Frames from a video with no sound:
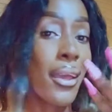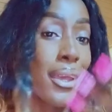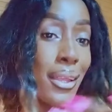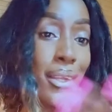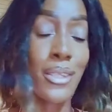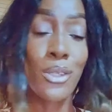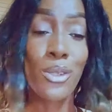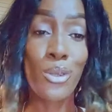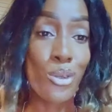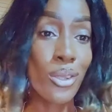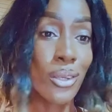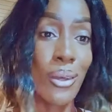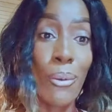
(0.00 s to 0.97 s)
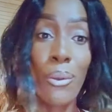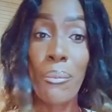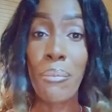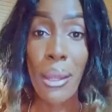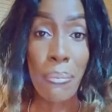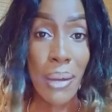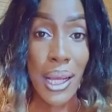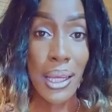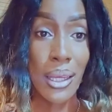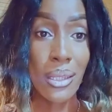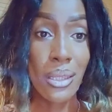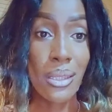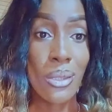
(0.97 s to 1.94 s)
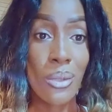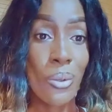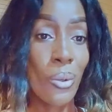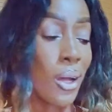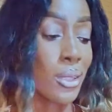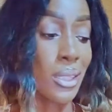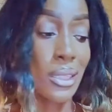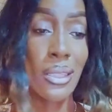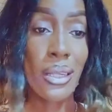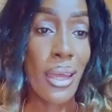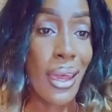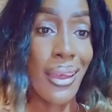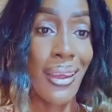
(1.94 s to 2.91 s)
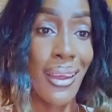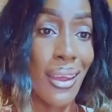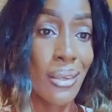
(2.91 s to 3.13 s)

Kenyans, you know the way we pay packets. So I was just like,